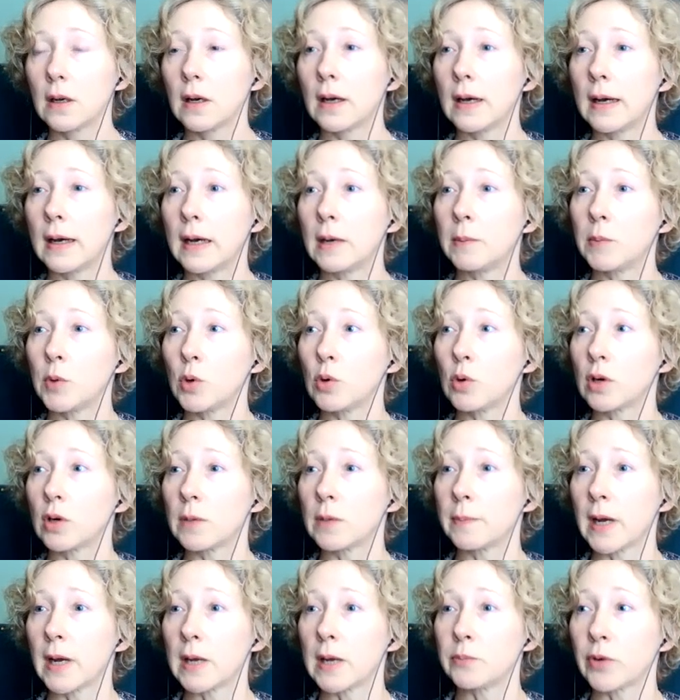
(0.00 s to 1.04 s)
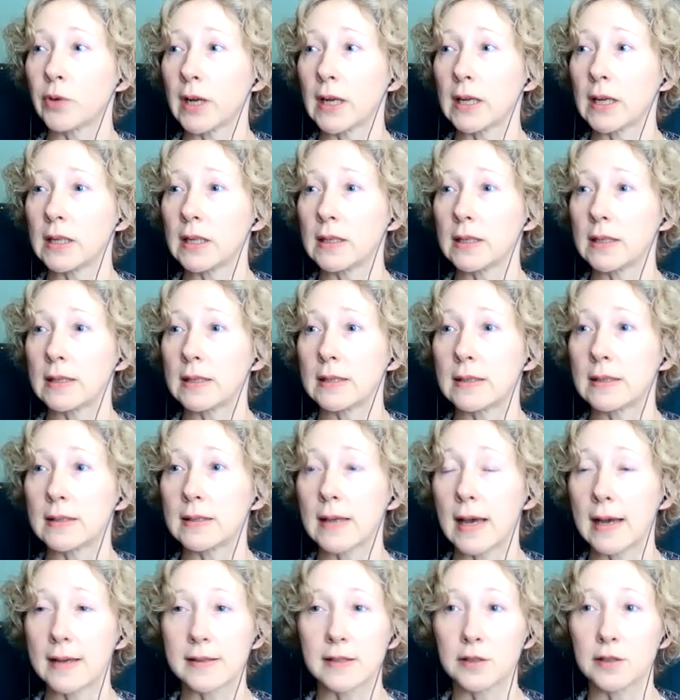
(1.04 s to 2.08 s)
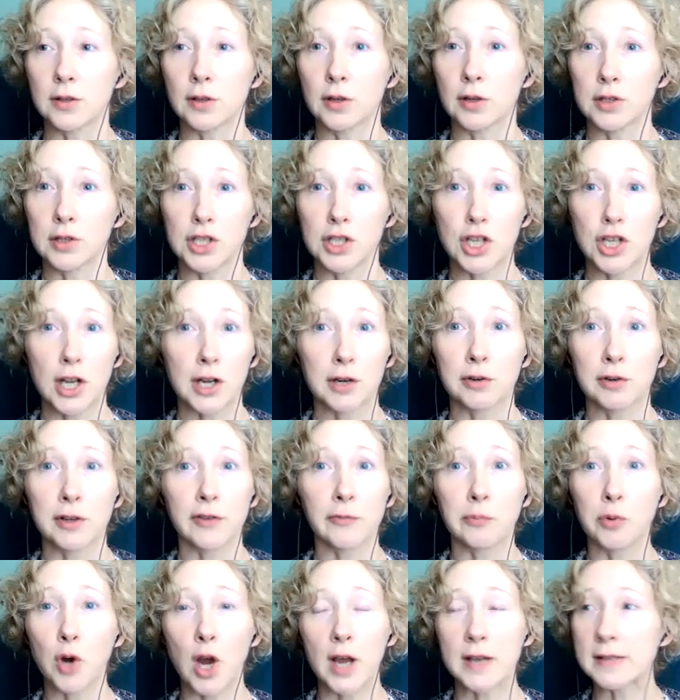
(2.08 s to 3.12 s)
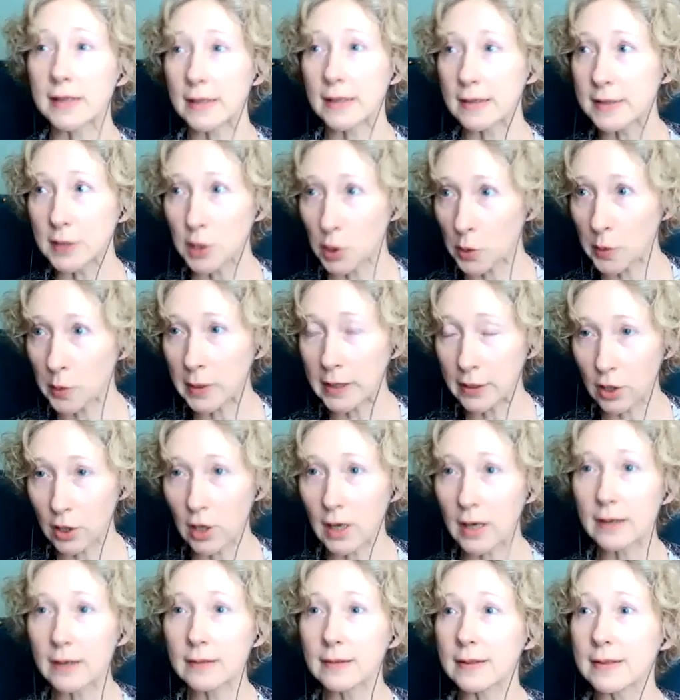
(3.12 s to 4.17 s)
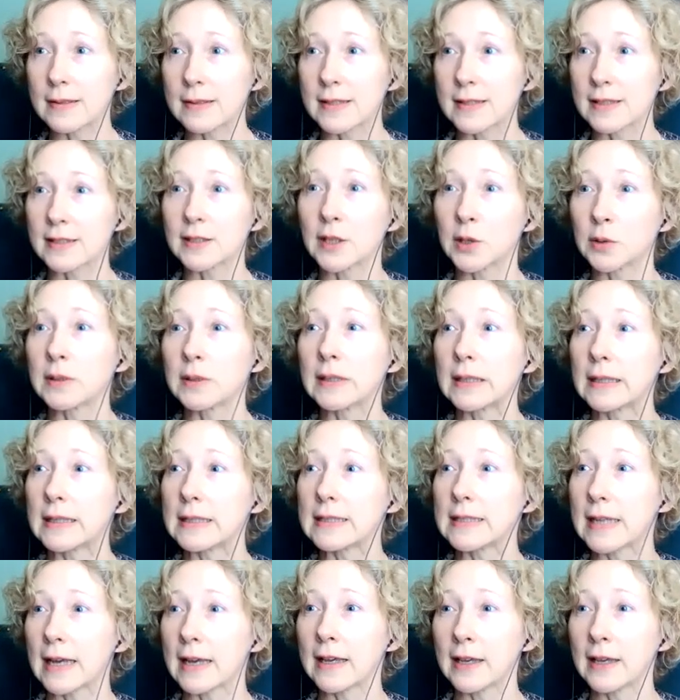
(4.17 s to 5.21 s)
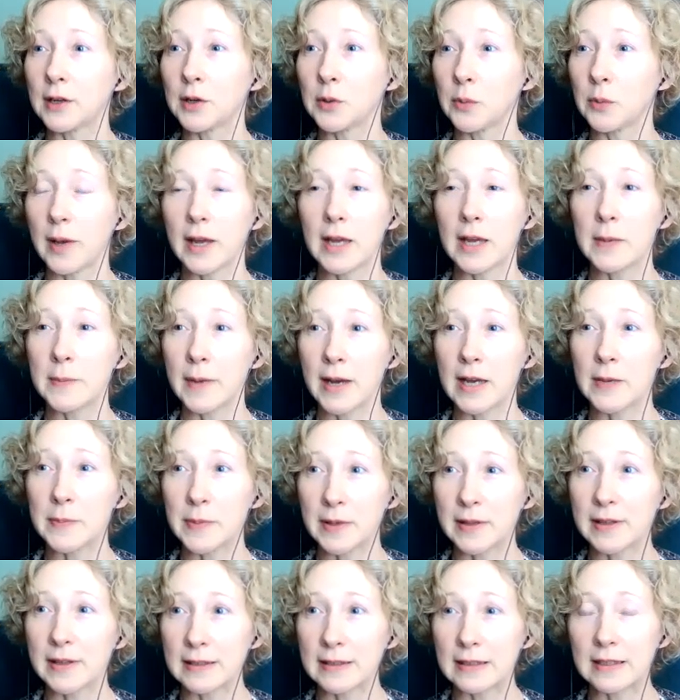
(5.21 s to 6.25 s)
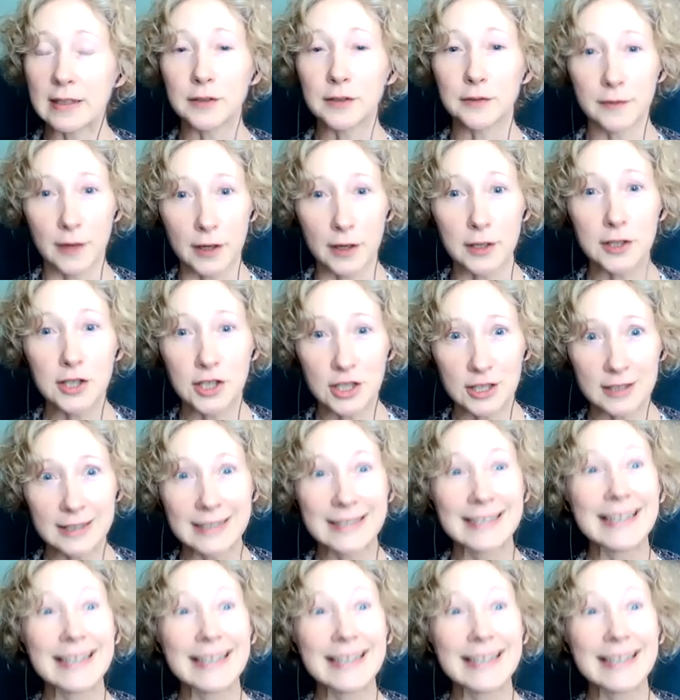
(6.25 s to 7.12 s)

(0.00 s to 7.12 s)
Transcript: Um, or my brain is, has a neurodegenerative process going on that's slowly taking away my ability to function.